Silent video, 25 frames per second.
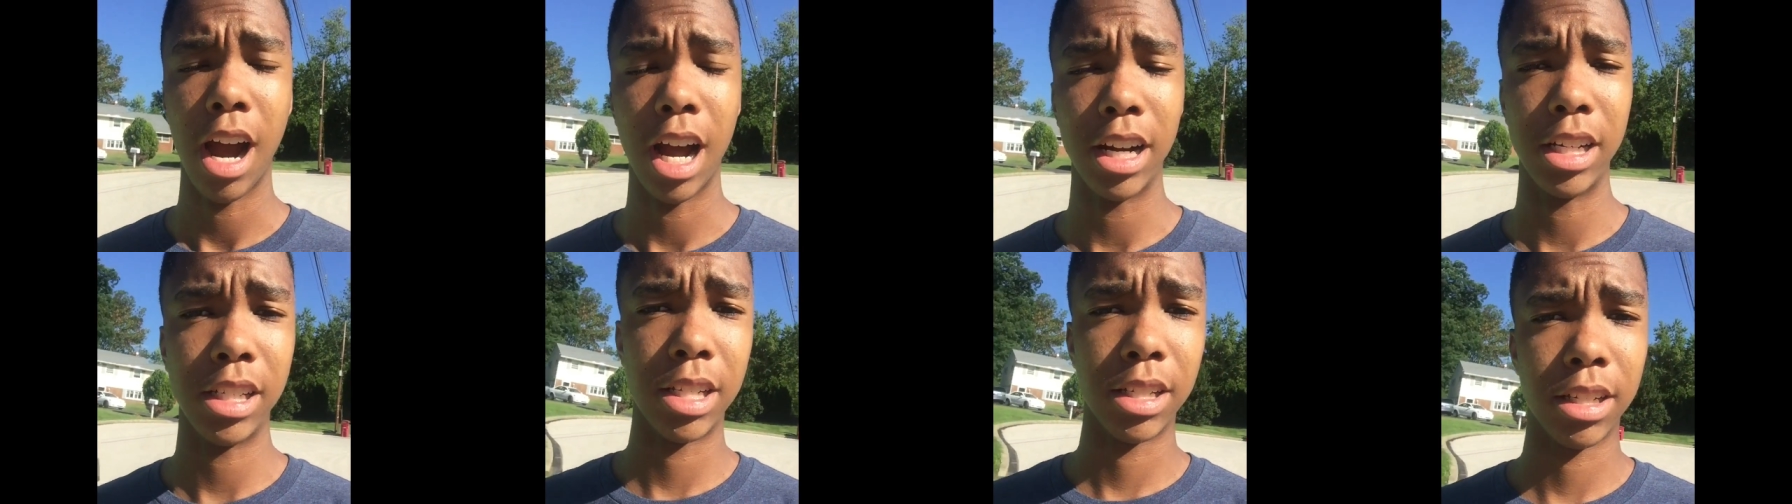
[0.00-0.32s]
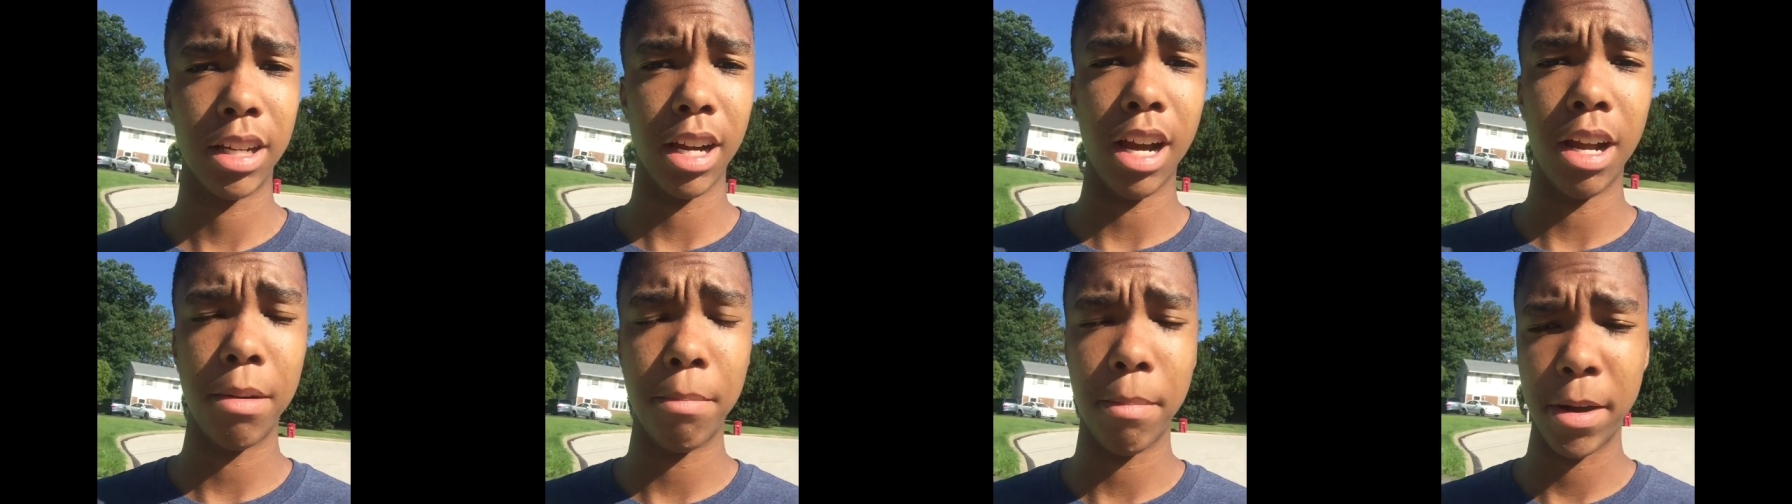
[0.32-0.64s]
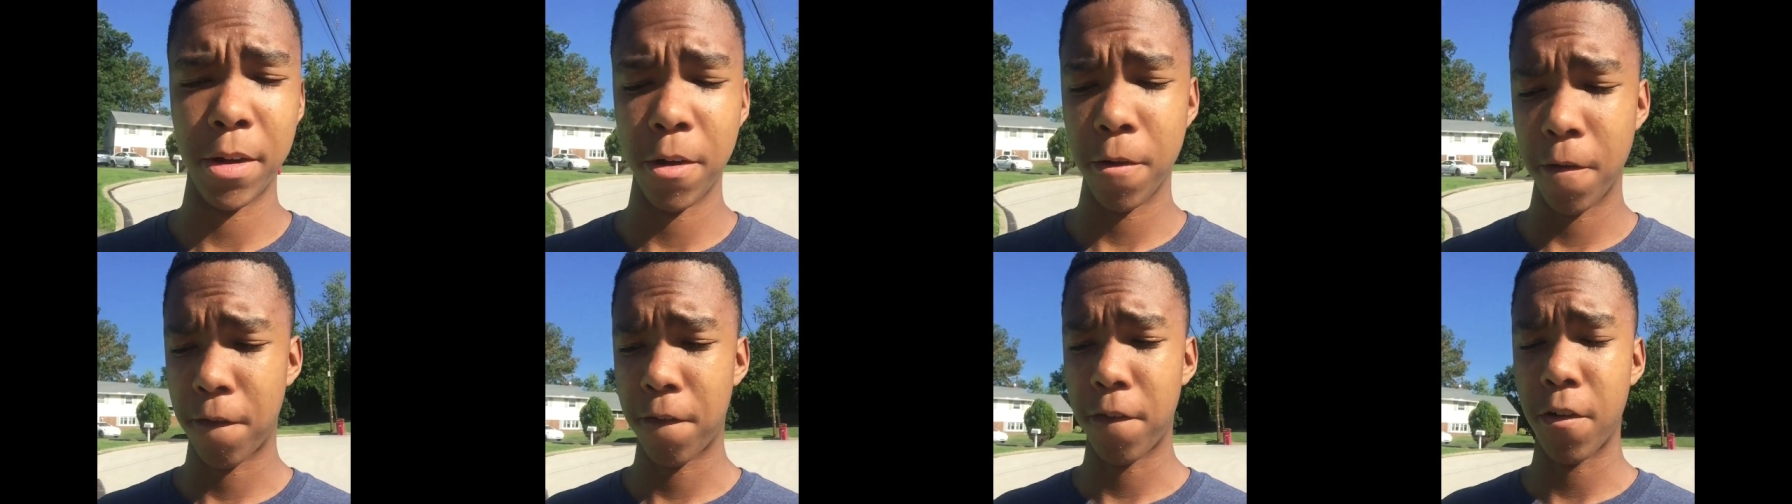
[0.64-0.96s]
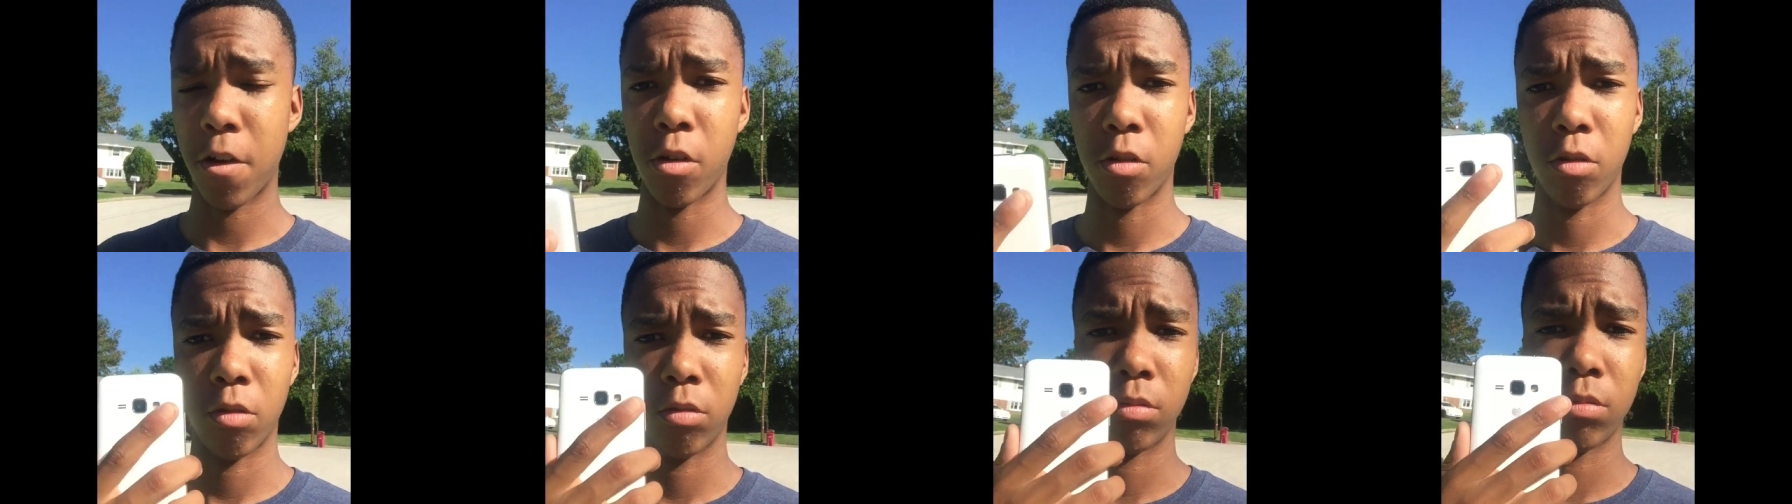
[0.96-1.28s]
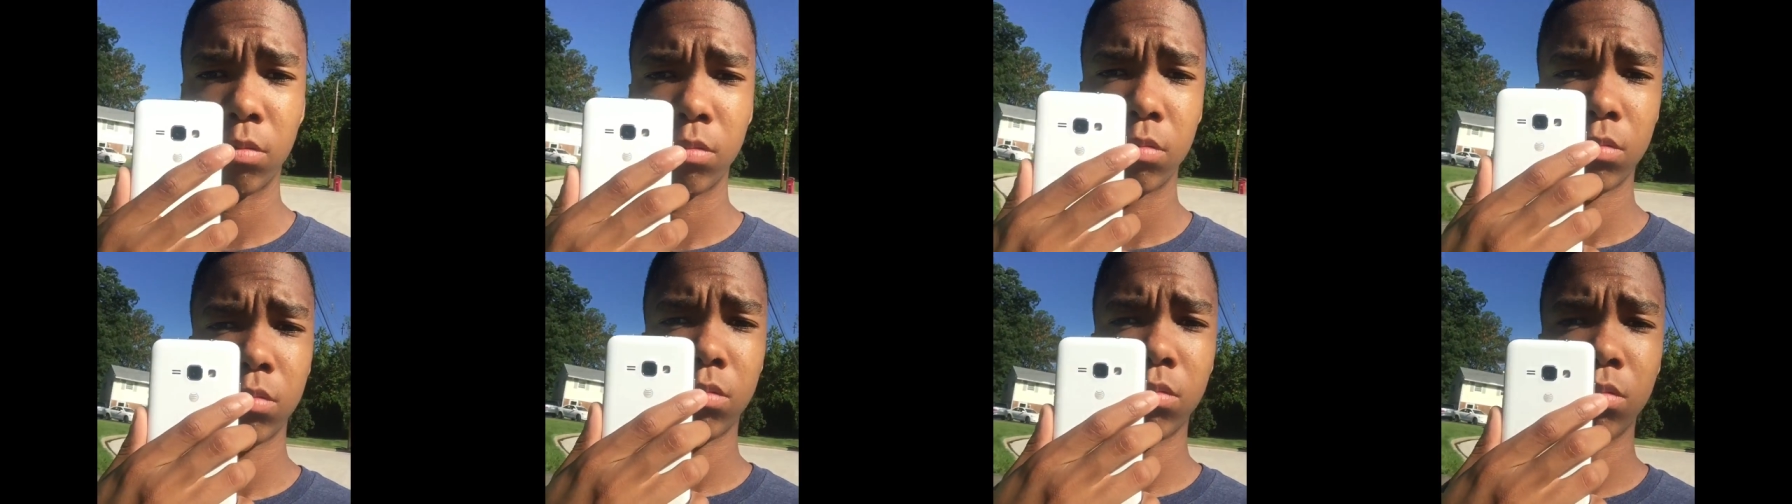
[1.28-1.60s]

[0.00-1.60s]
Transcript: I just got my new phone,